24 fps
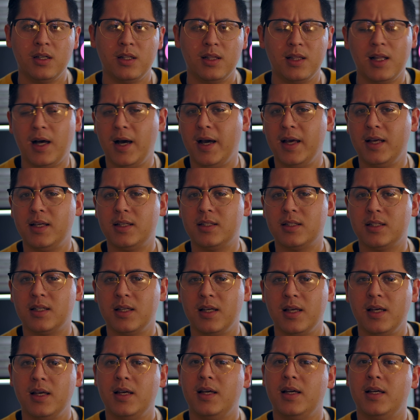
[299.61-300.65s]
likes
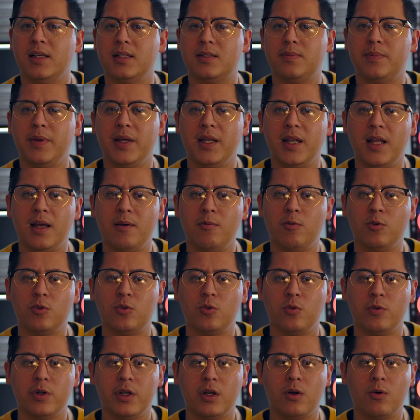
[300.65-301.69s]
is being able
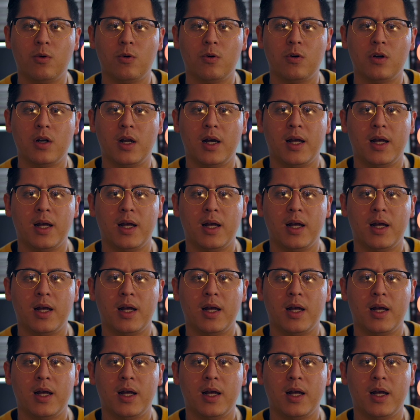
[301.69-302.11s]
to record